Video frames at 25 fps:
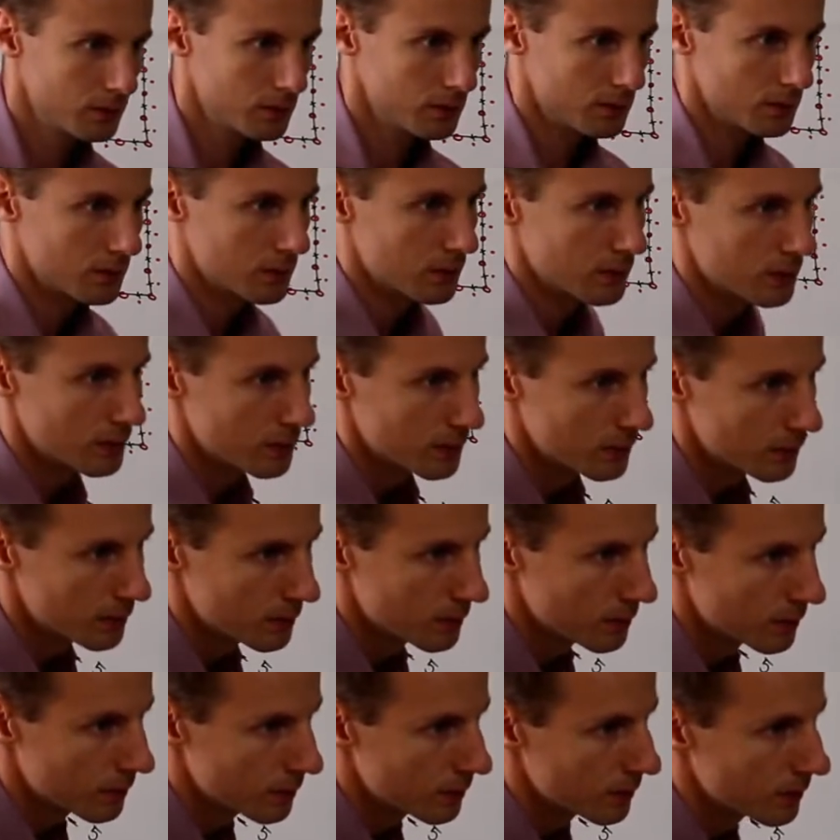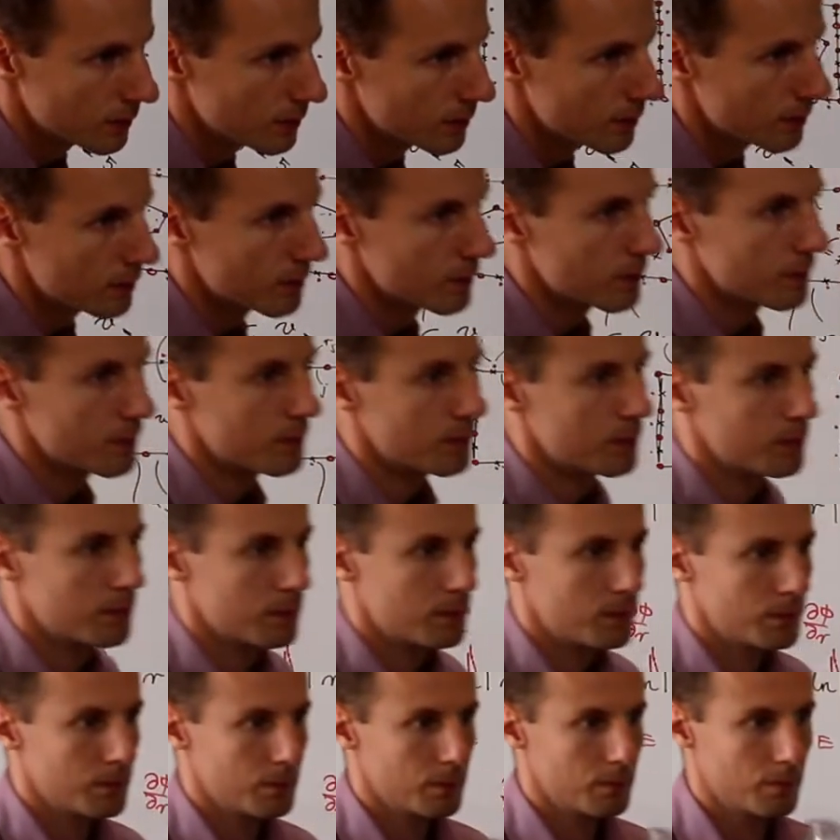to the problems that are
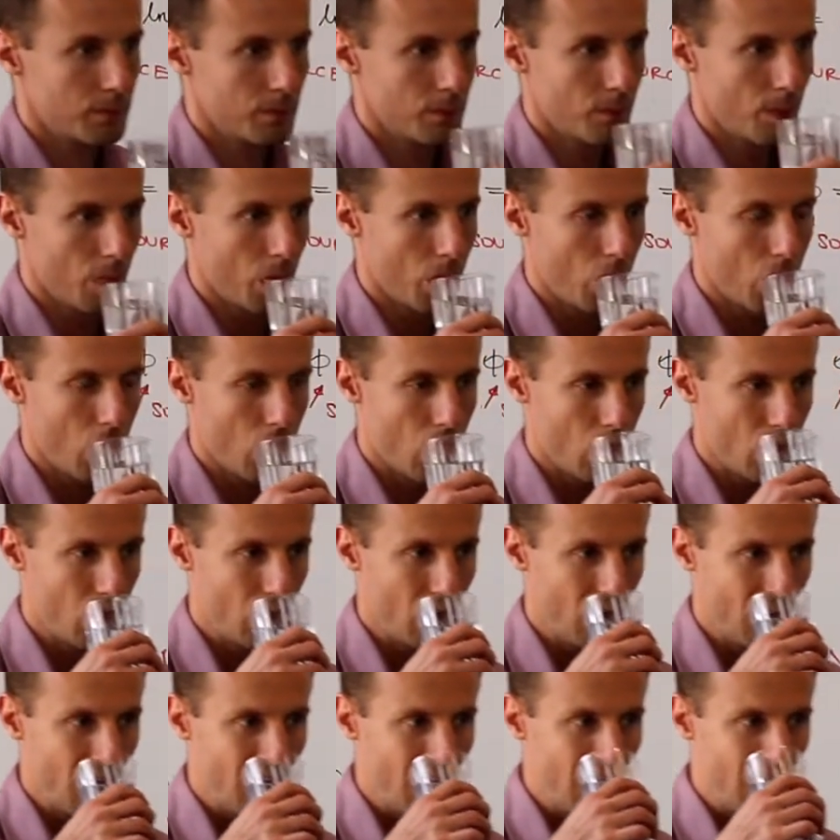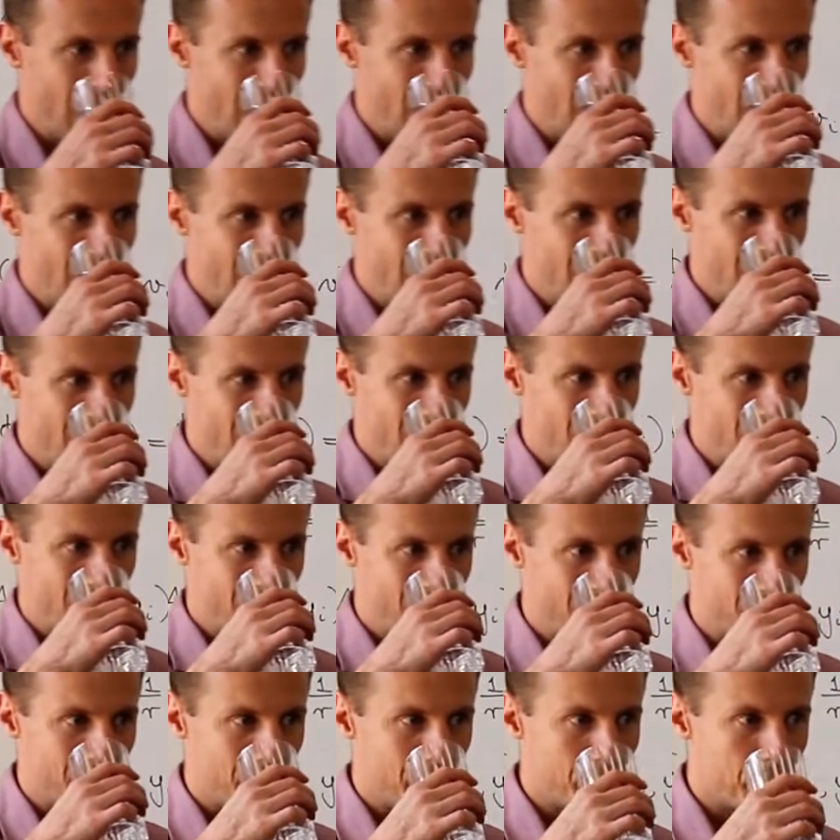like steady
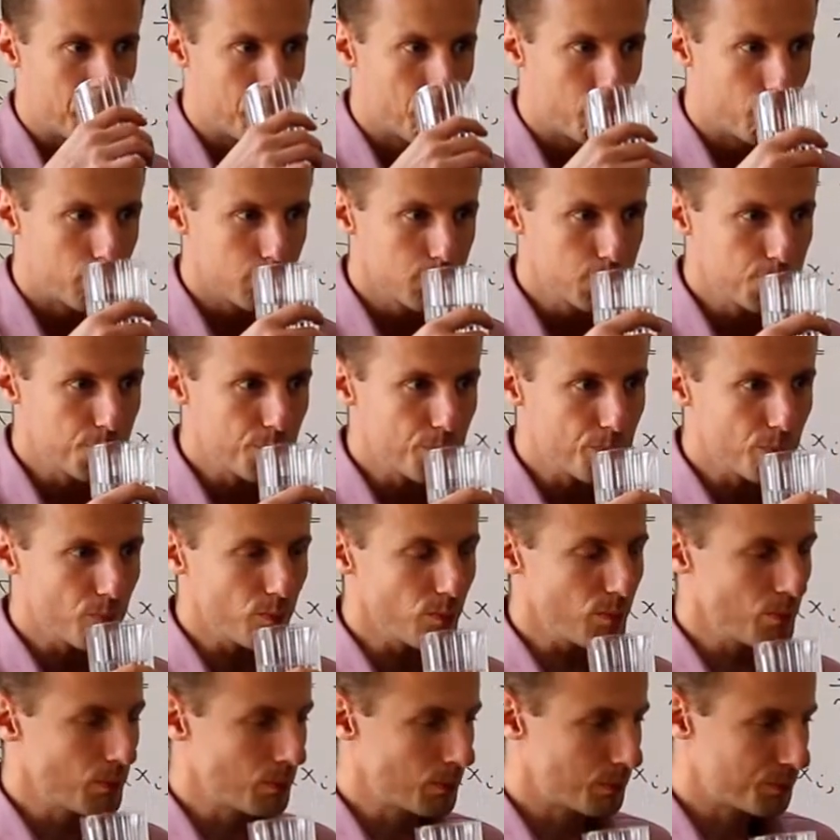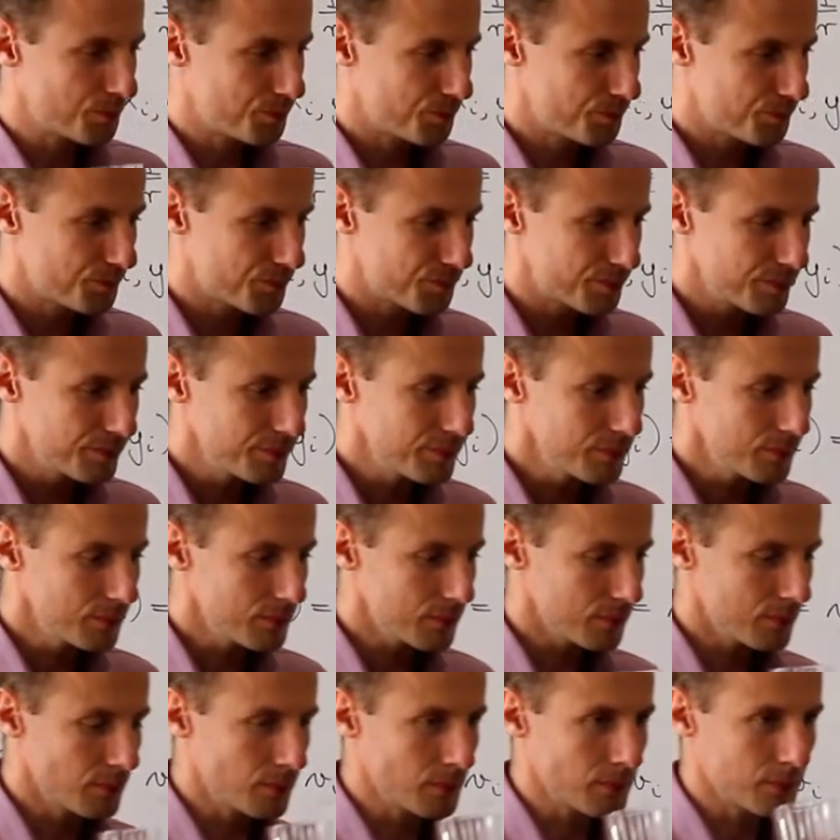state, or can we use it somehow
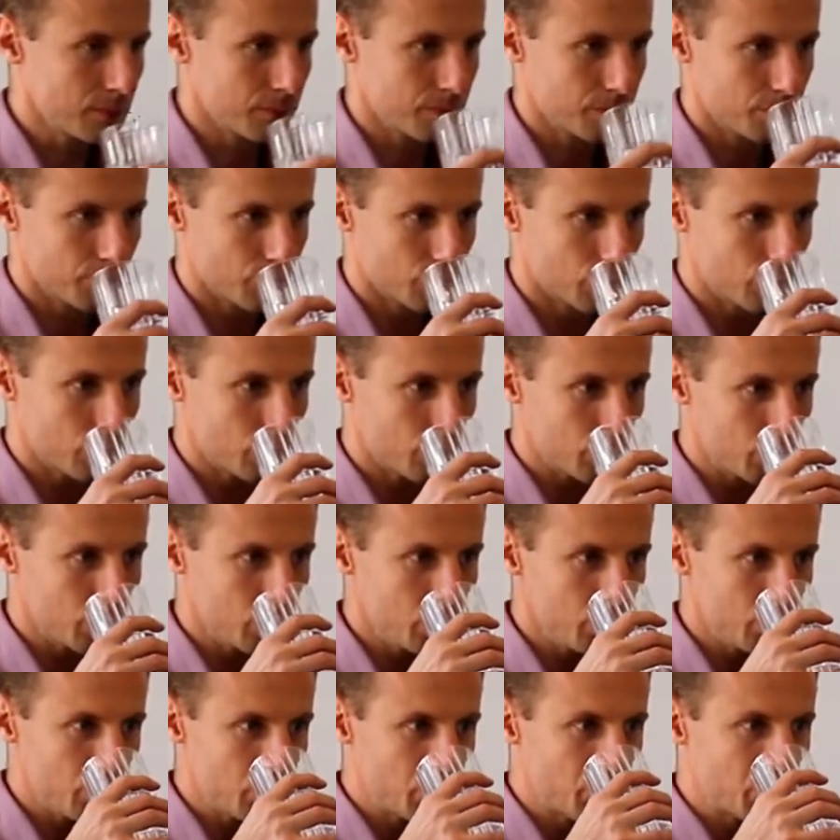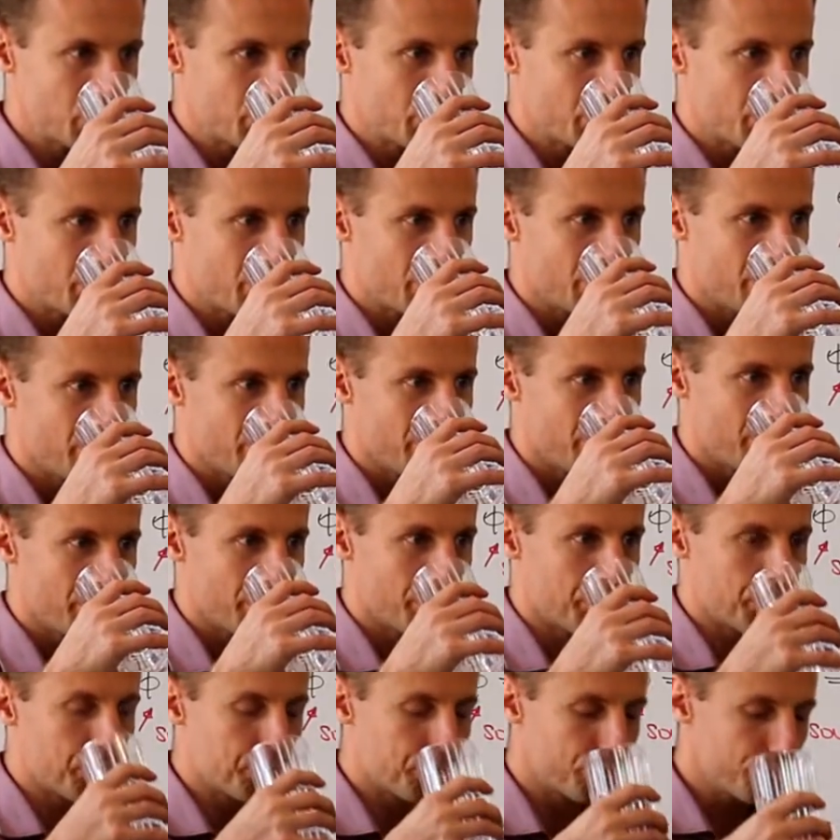to the unsteady problems
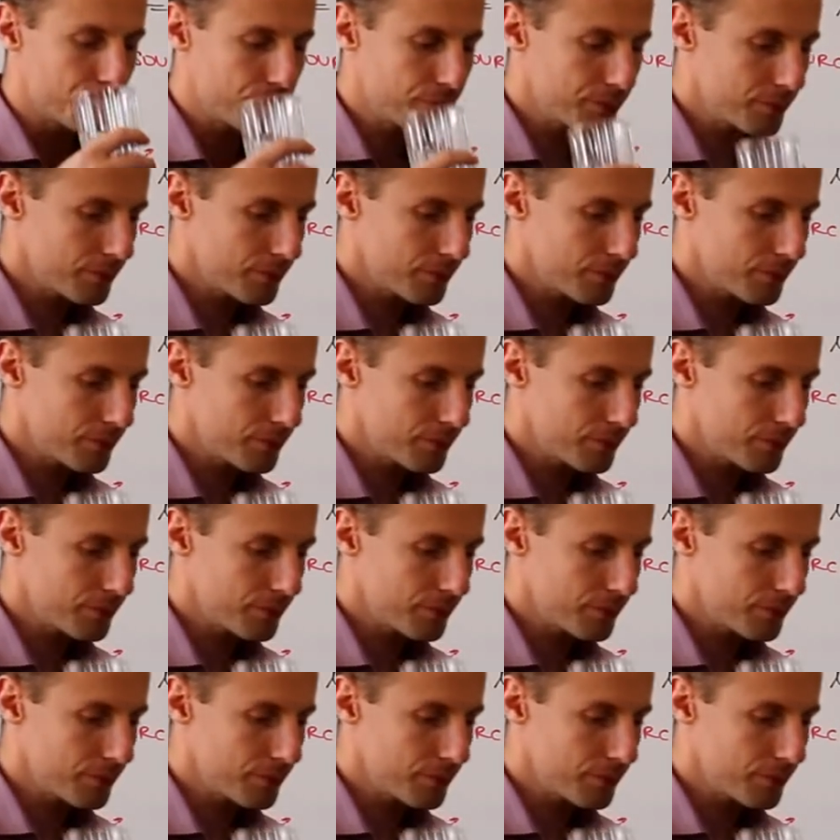also?